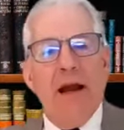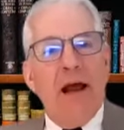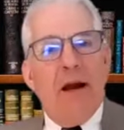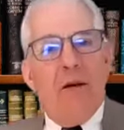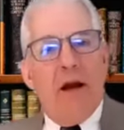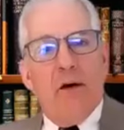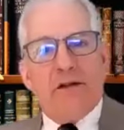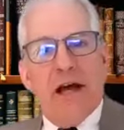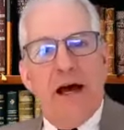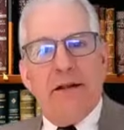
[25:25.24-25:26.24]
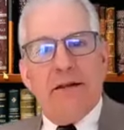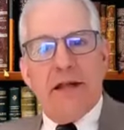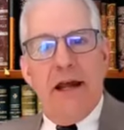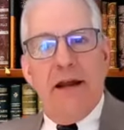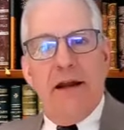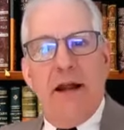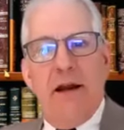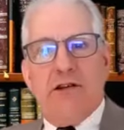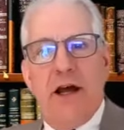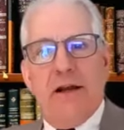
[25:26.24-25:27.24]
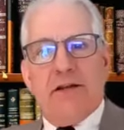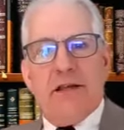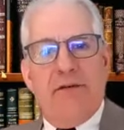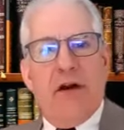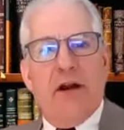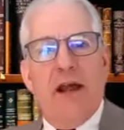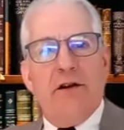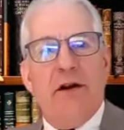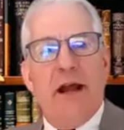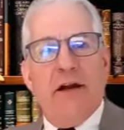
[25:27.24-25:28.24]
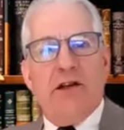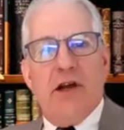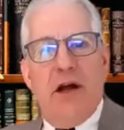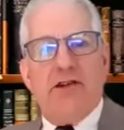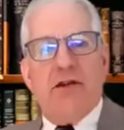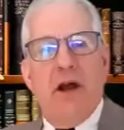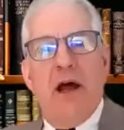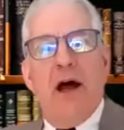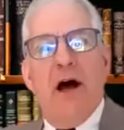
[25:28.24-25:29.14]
And it goes on to say in John 7, again, do not judge